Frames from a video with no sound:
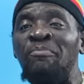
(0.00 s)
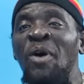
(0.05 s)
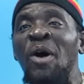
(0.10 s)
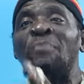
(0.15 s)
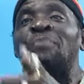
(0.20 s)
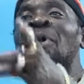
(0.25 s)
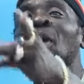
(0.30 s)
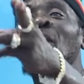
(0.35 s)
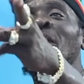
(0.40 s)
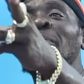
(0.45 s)

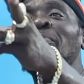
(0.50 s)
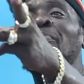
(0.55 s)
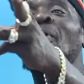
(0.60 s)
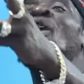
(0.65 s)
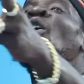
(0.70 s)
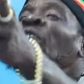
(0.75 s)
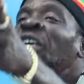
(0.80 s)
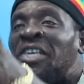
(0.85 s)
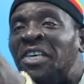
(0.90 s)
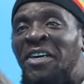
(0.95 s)
Popoy
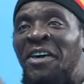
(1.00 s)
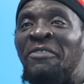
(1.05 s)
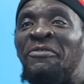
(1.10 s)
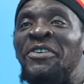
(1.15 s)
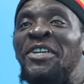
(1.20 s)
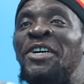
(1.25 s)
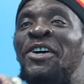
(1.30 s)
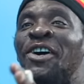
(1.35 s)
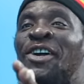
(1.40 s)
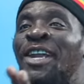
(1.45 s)
foy
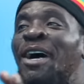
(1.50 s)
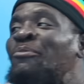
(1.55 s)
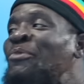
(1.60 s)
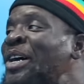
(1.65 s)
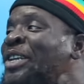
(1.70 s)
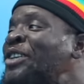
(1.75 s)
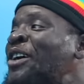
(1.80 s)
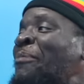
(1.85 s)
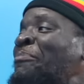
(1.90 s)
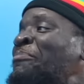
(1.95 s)
For the girl, them
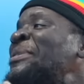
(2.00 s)
when you